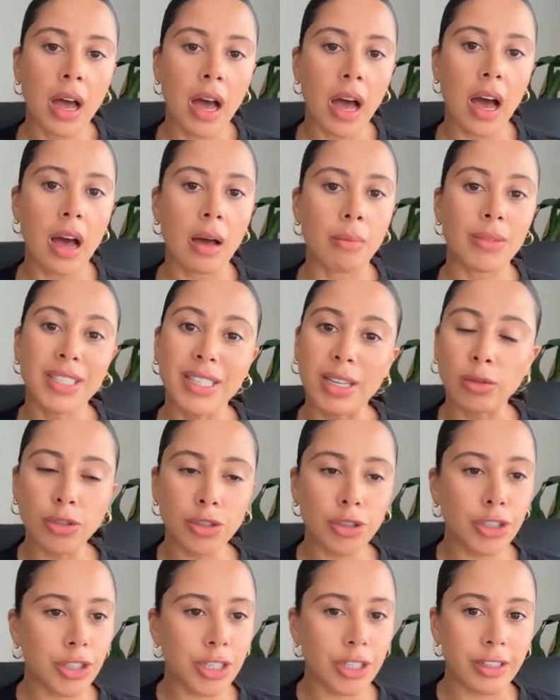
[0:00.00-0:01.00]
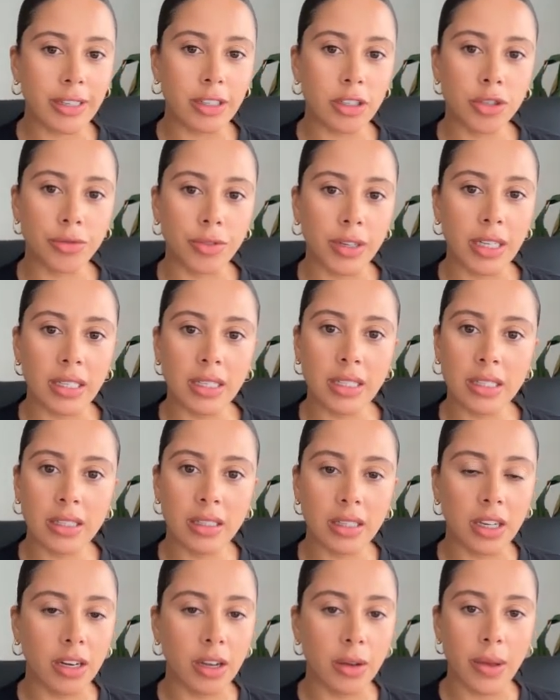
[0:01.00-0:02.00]
Celtra treats,
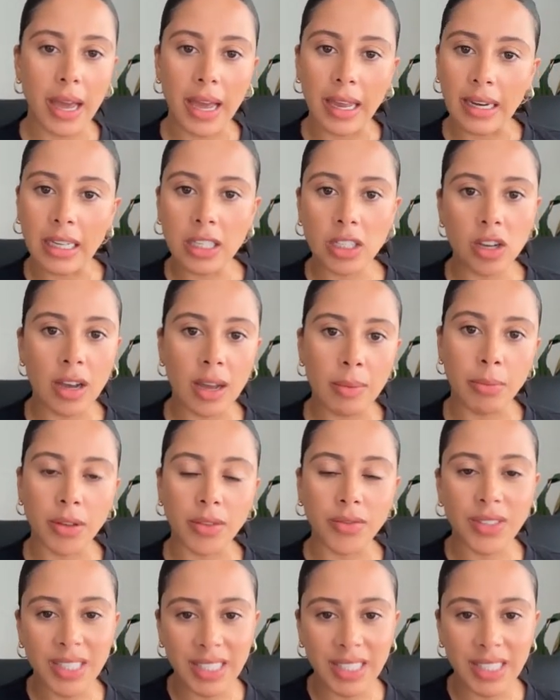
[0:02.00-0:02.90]
any type of